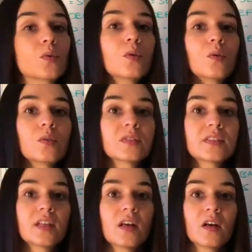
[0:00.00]

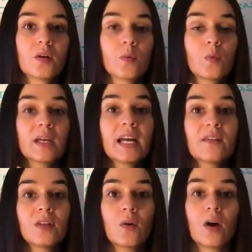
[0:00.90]
rules. We
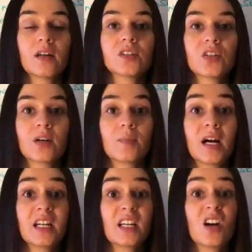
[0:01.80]
have low oxygen in our
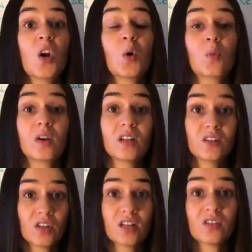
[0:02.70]
body, we're going
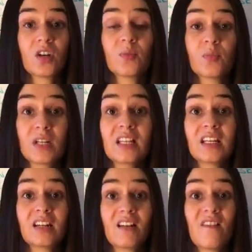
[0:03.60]
to try to start
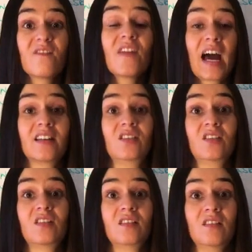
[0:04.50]
breathing
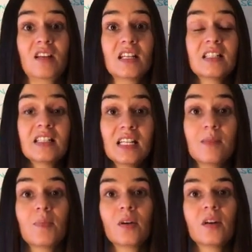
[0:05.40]
faster and
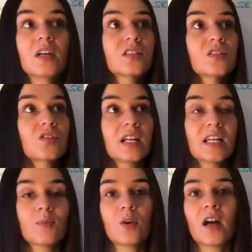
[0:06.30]
deeper to try to
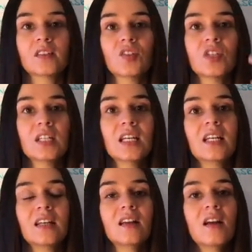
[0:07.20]
get more oxygen
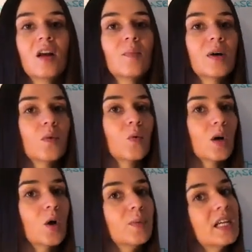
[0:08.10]
in. But
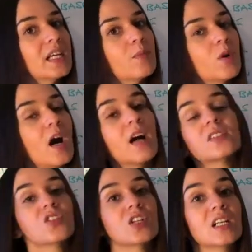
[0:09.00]
we're hoping to get more
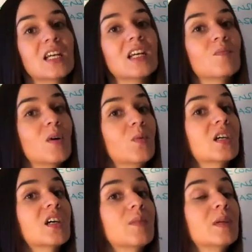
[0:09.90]
oxygen in, but
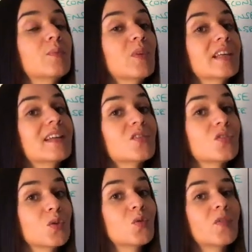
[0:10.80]
we could be breathing
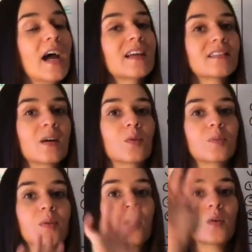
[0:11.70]
too fast that
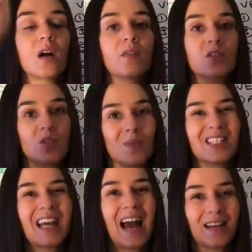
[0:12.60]
we're blowing off too
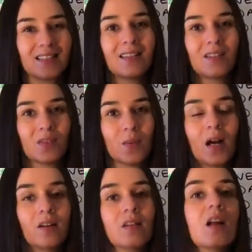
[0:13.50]
much acid as
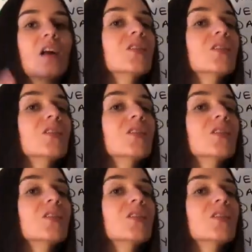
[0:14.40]
well.